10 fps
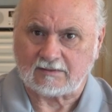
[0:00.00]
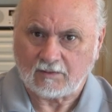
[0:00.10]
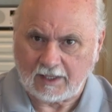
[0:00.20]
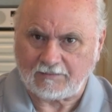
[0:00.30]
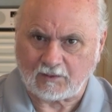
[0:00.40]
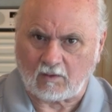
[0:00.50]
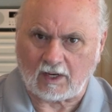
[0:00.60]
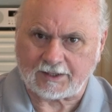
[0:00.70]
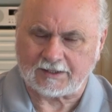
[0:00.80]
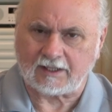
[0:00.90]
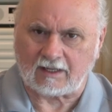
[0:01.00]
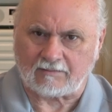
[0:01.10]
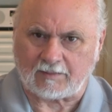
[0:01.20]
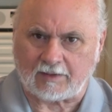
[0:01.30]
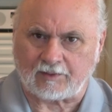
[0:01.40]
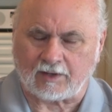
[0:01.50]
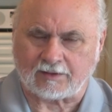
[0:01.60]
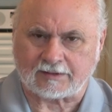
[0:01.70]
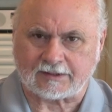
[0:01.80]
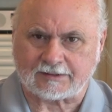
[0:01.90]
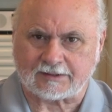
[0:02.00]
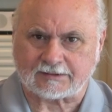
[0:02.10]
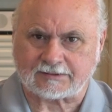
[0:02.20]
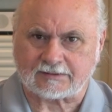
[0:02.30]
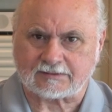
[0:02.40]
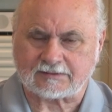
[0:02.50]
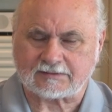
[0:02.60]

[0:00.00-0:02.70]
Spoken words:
We have to walk in love, my brothers and sisters,